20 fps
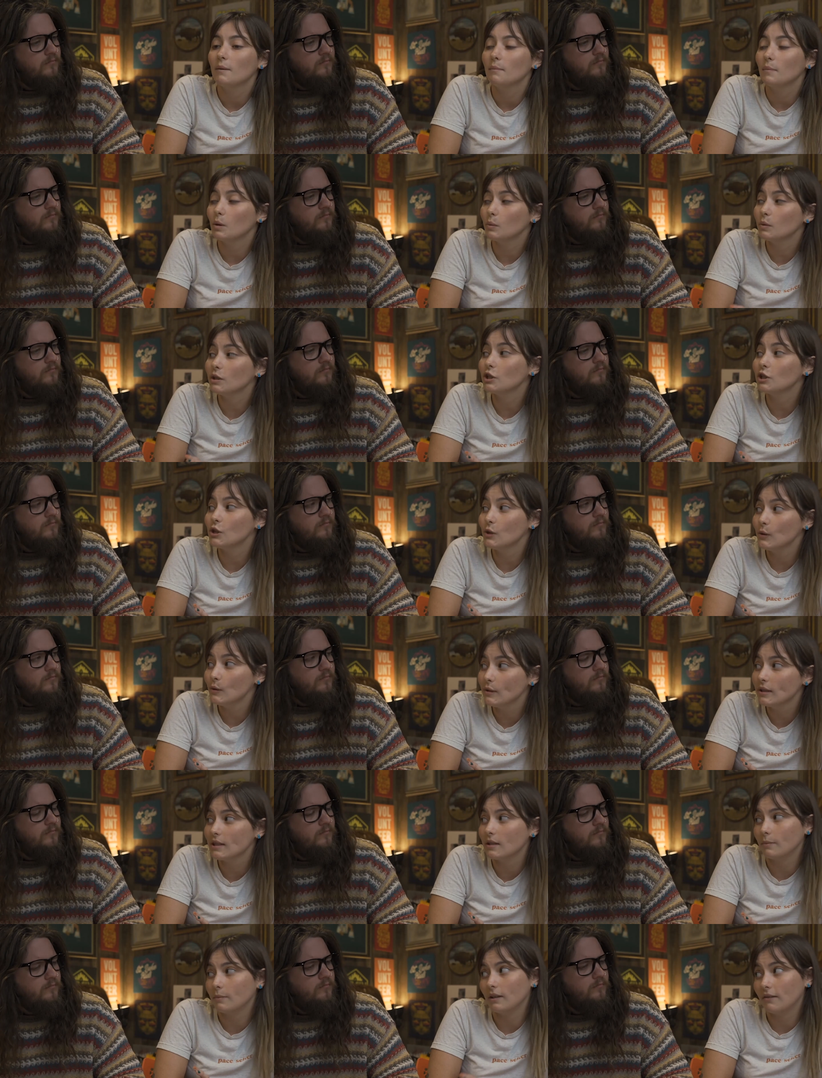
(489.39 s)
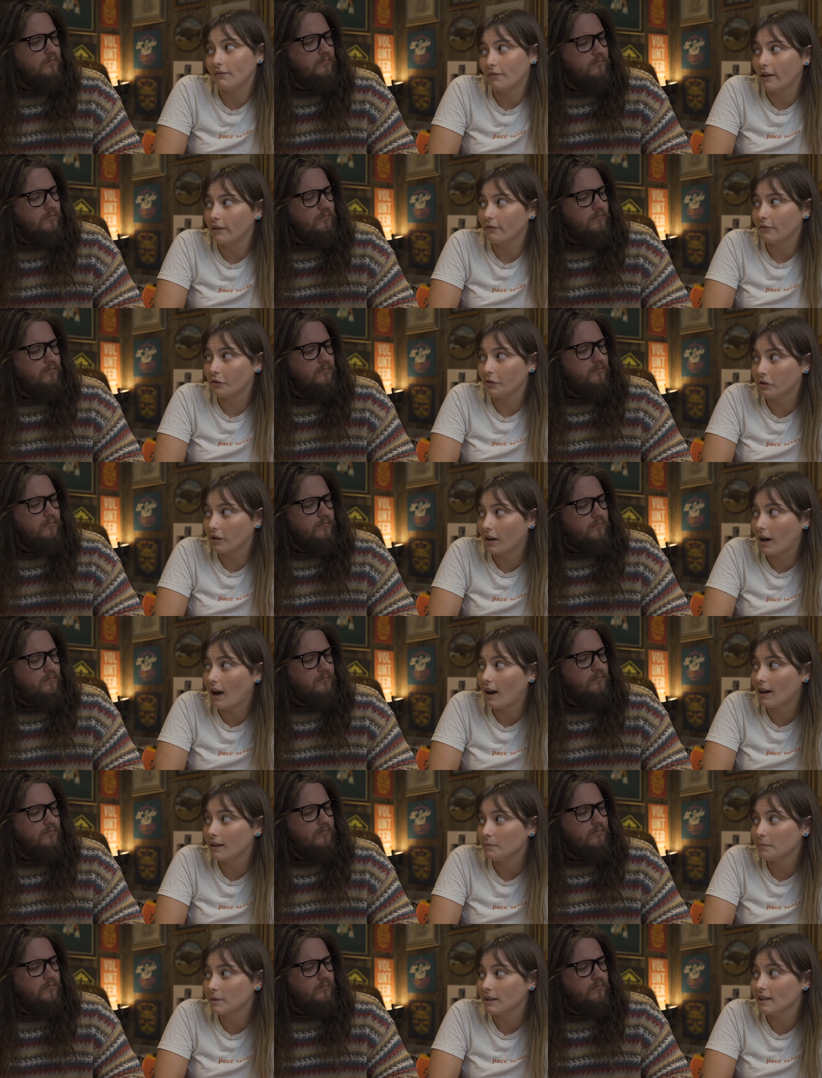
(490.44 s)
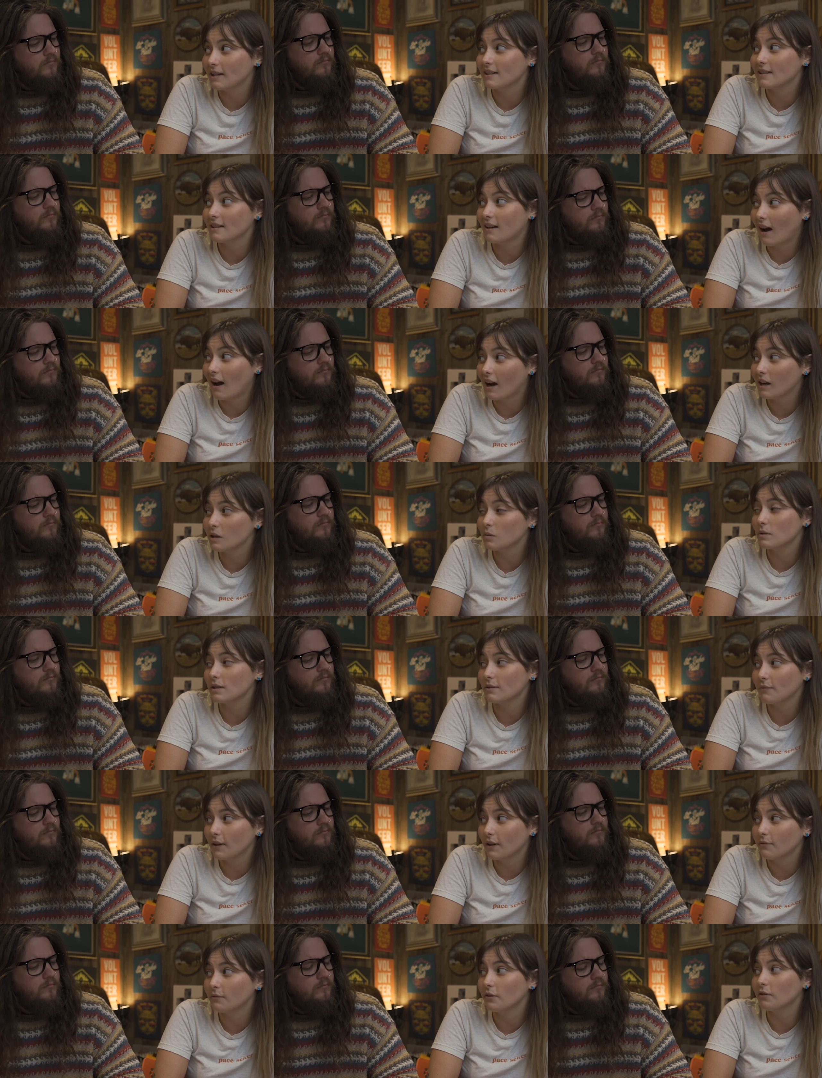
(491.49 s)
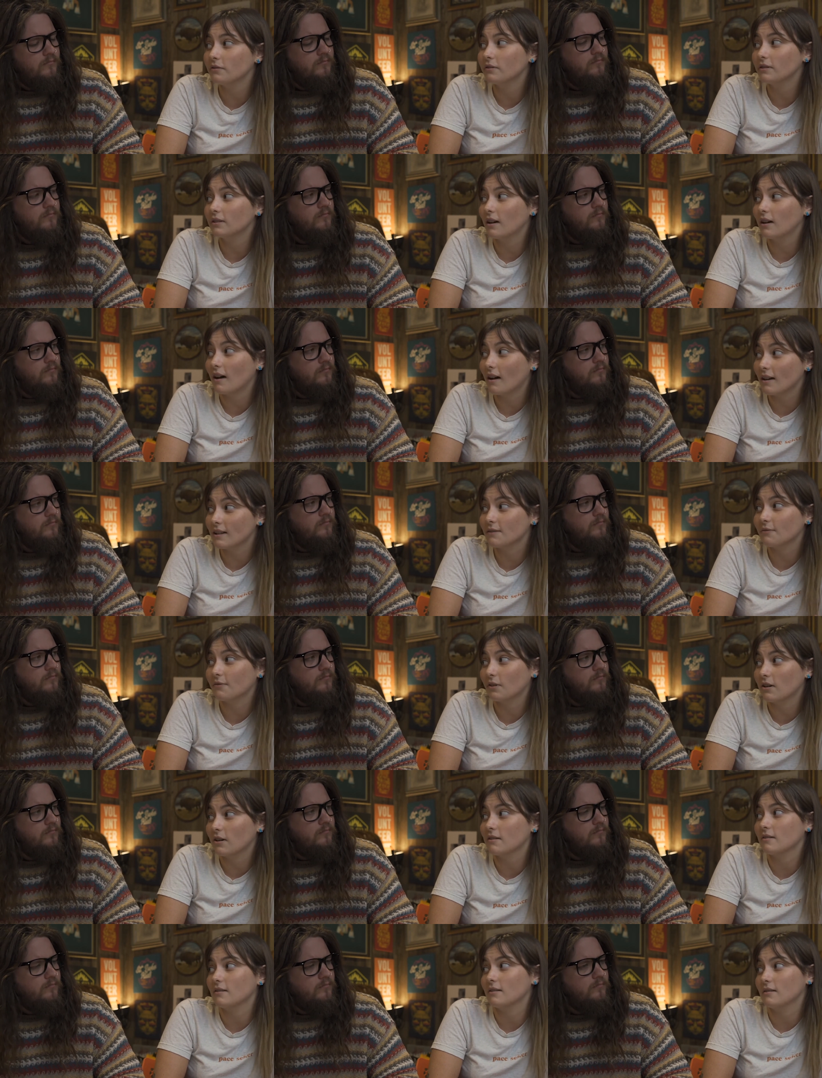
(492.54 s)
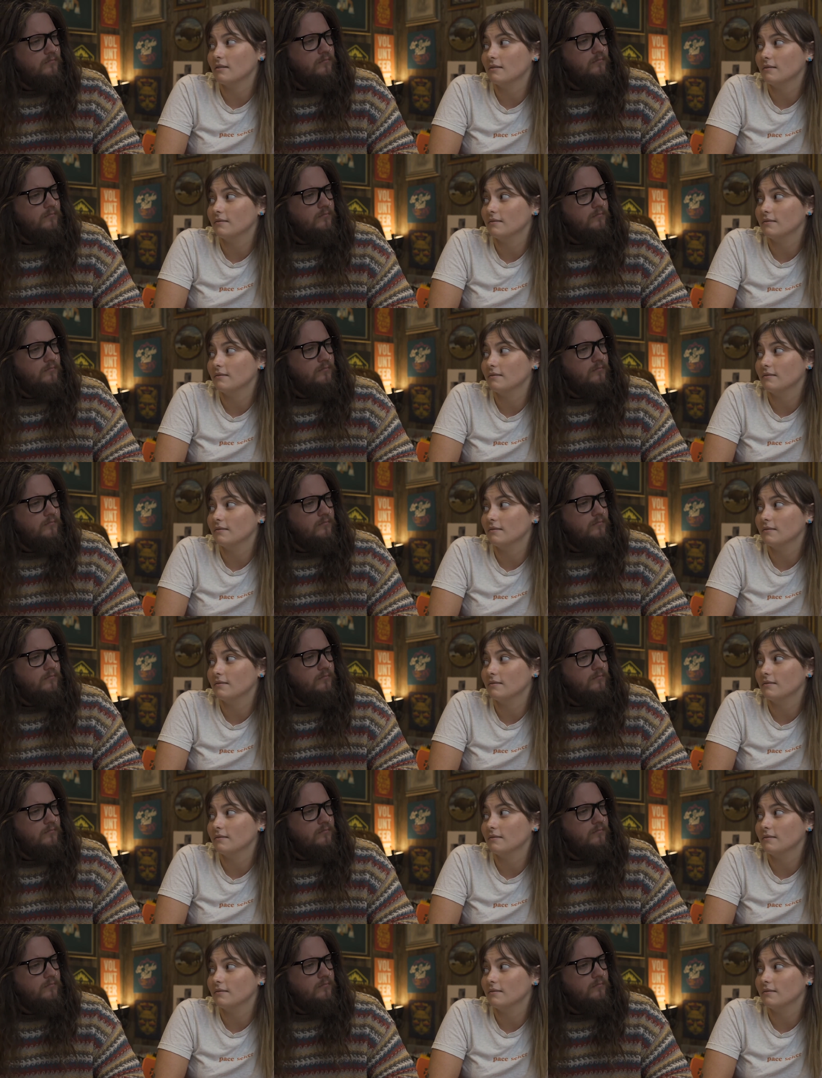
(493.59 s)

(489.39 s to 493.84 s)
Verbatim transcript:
Speaker 1: but we choose to be faithful to God because God was faithful to us first.